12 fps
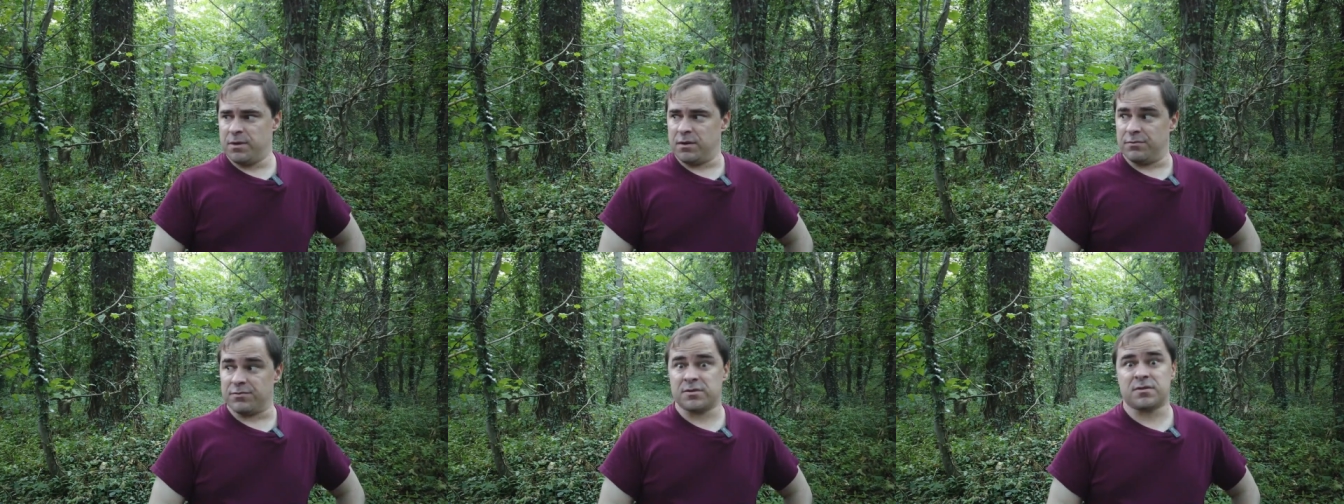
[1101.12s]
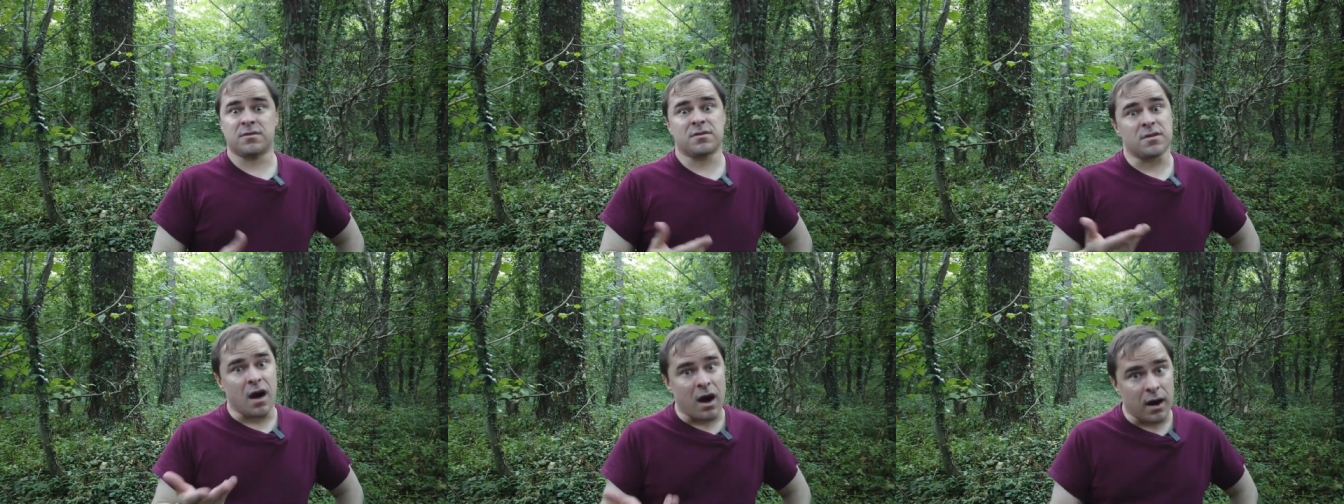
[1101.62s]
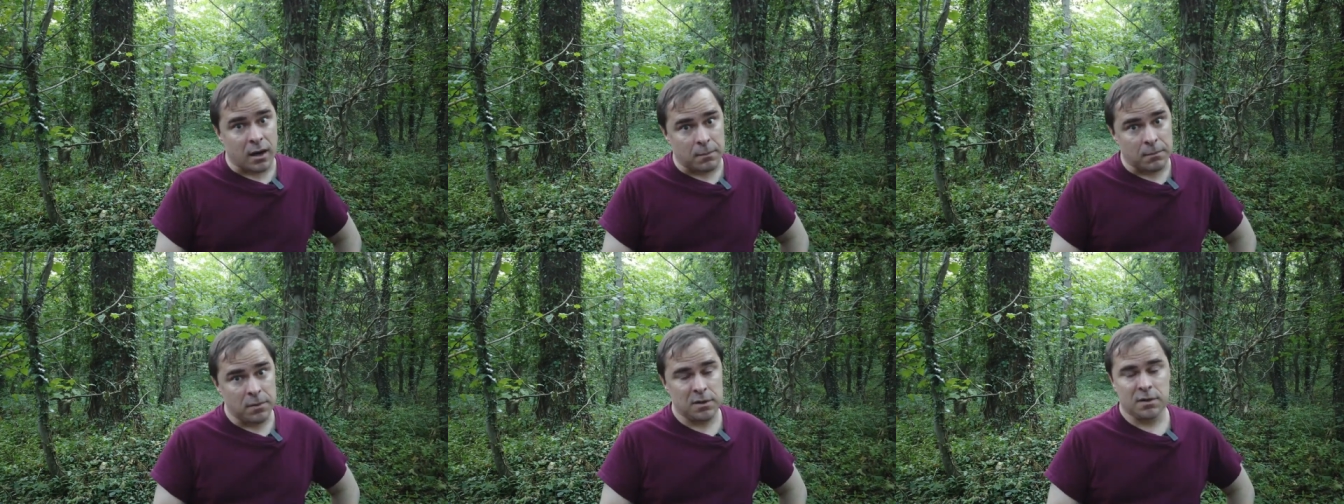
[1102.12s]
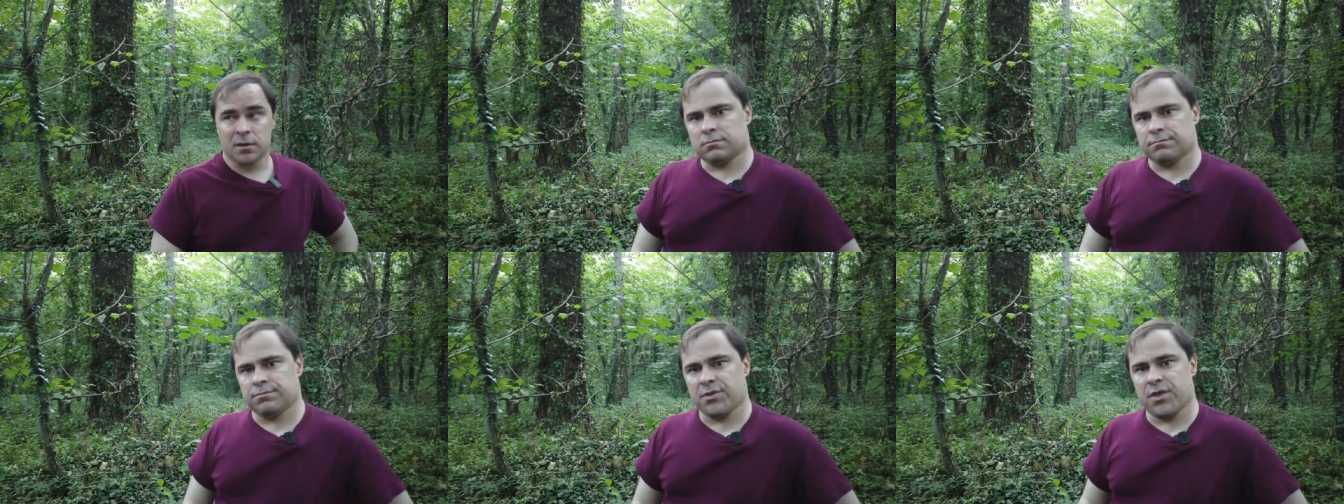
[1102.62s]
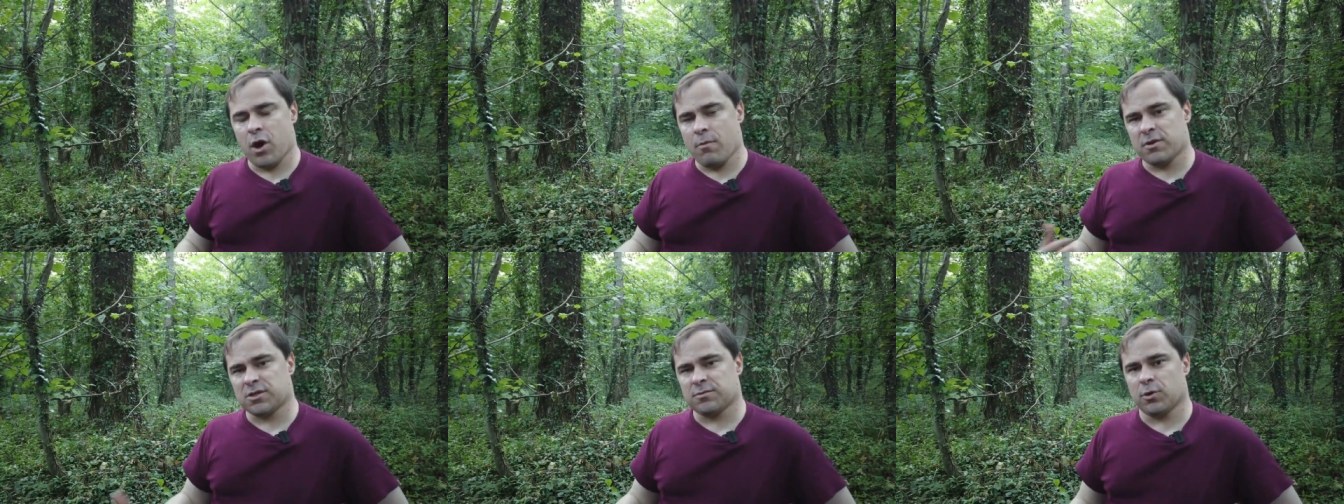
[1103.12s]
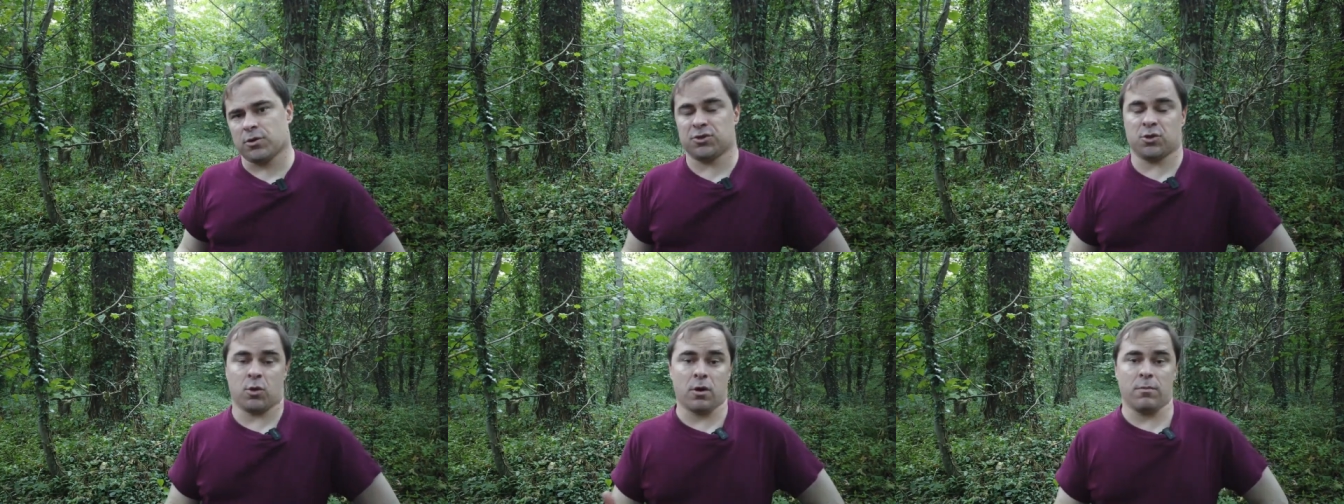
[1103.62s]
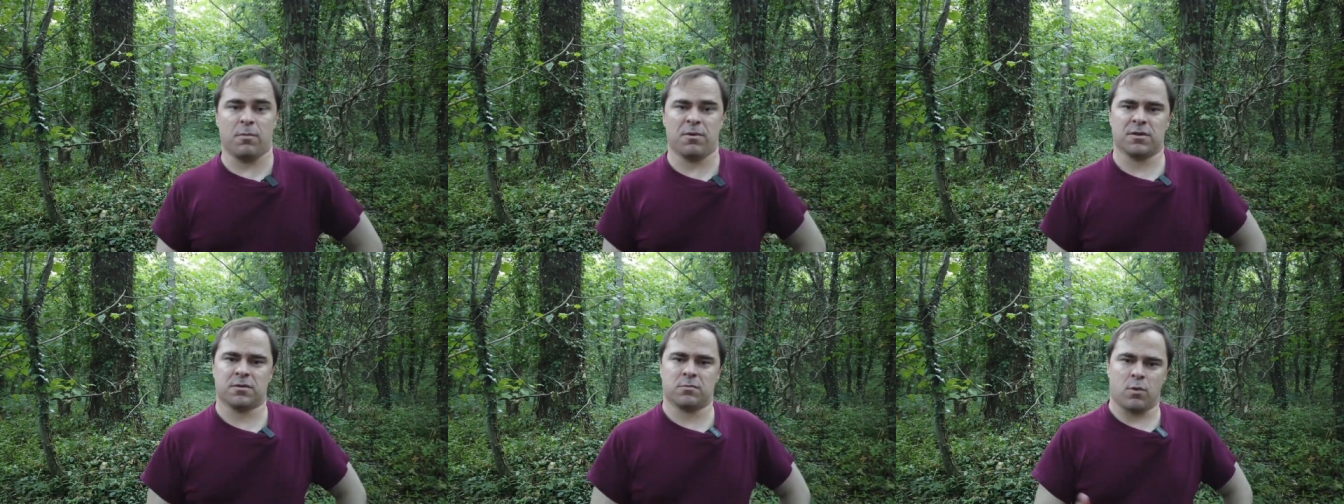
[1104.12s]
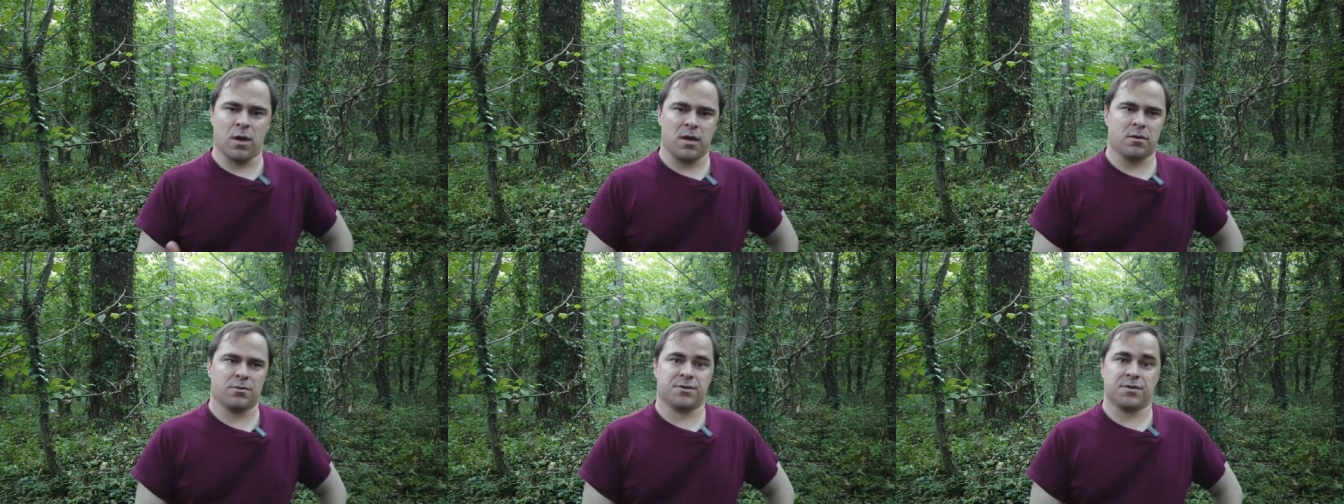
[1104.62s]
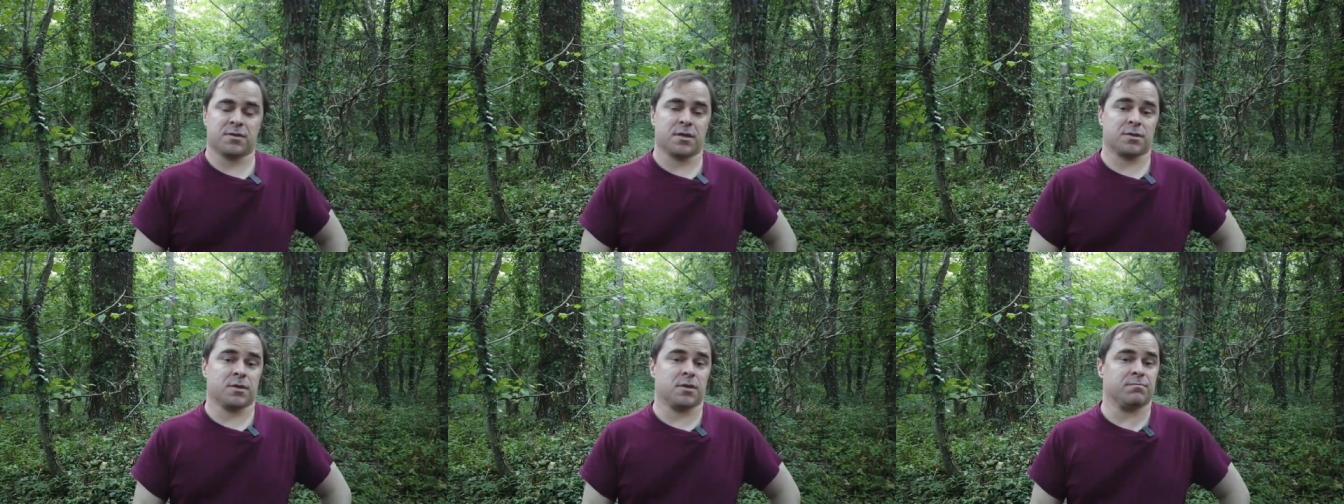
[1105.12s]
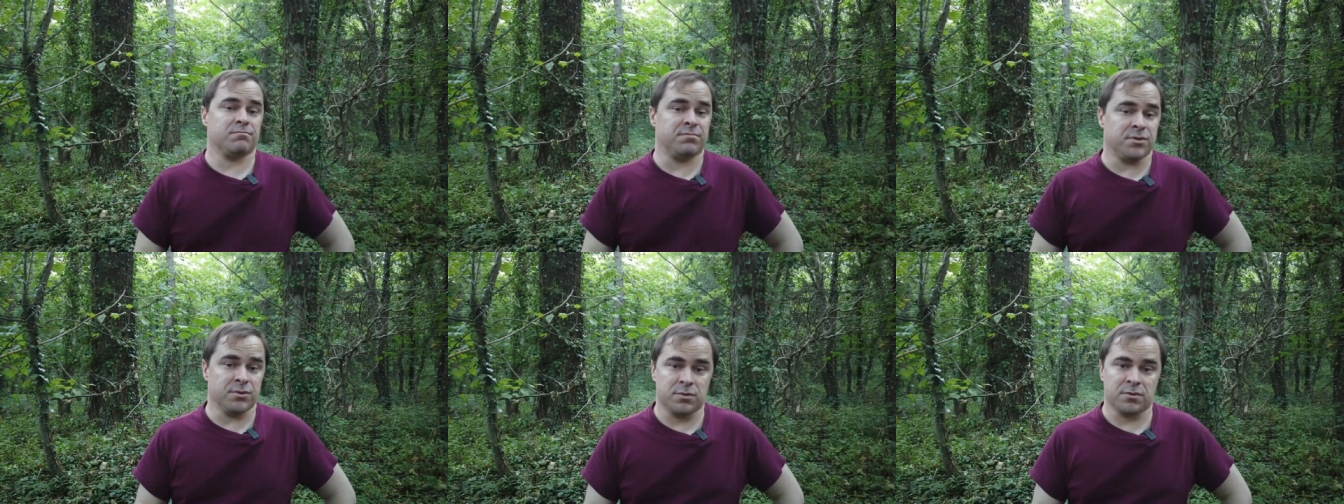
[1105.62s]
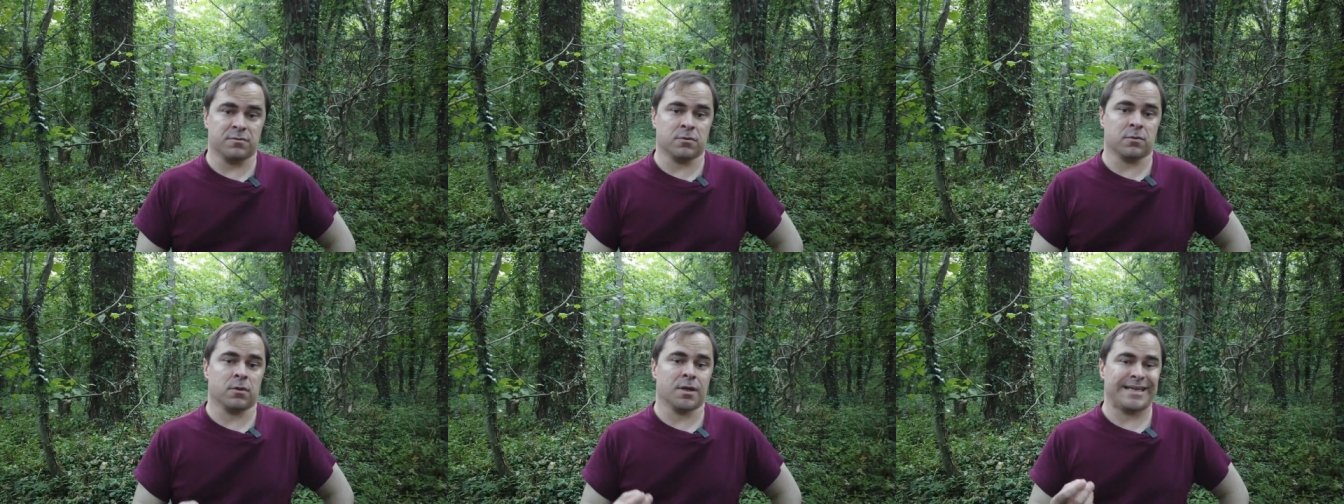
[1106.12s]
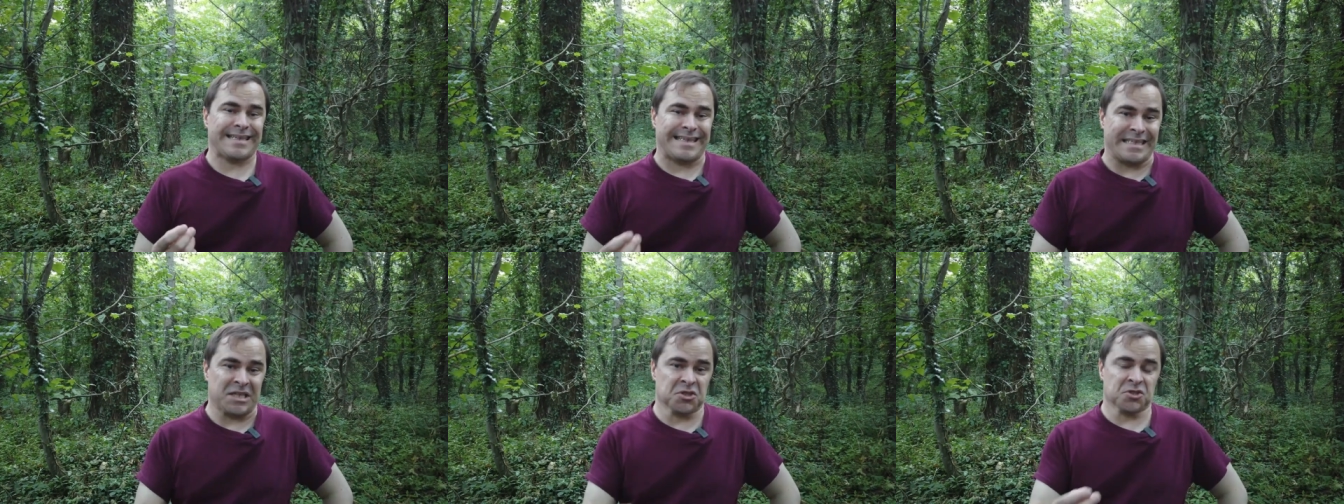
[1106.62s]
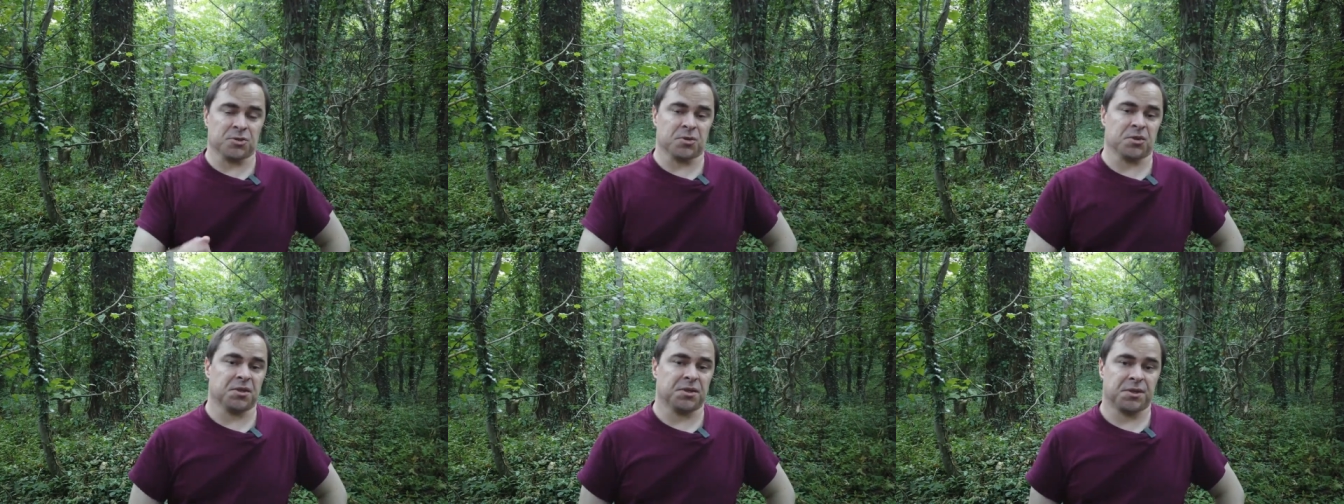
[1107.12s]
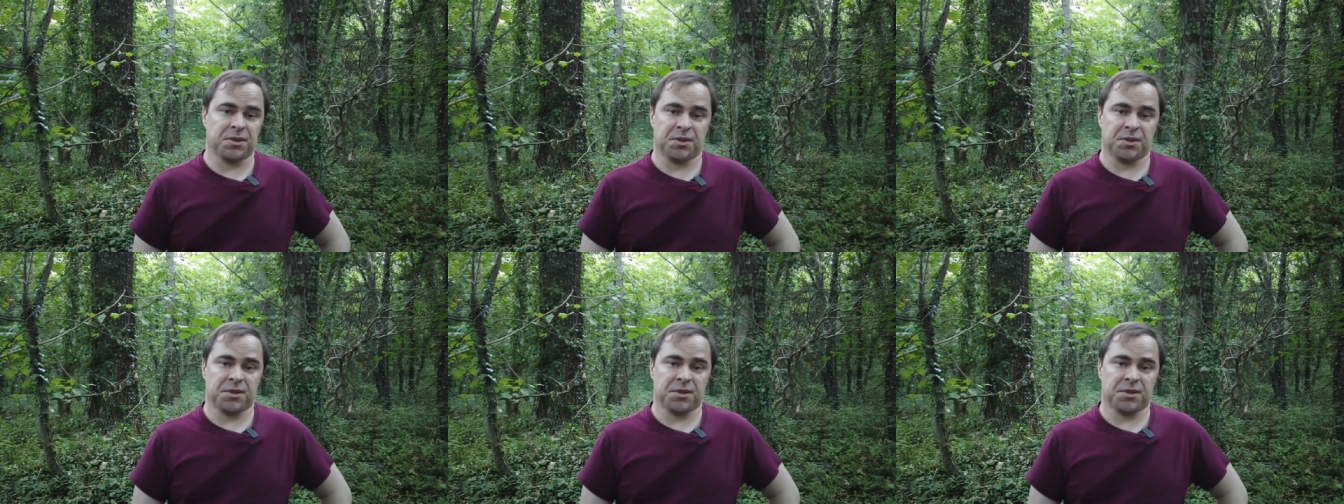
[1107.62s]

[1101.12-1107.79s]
a bit of time, but they are much more enjoyable because Wales is such a beautiful country.